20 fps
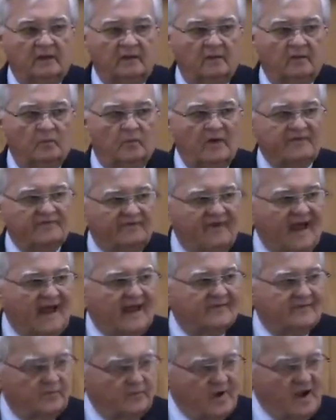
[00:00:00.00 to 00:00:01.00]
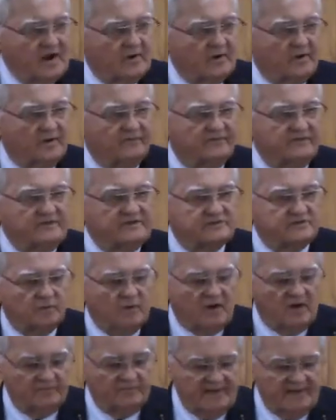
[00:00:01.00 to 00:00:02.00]
we find the record of these
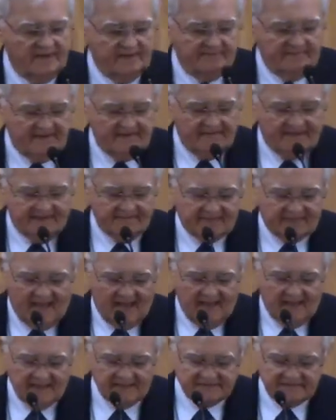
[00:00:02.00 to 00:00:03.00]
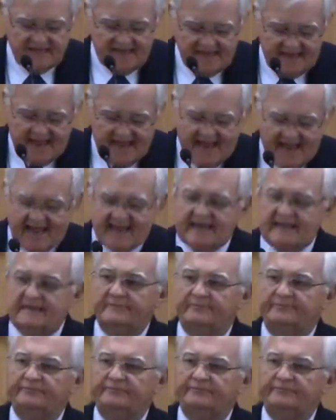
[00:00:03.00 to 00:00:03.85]
12 men being baptized. They had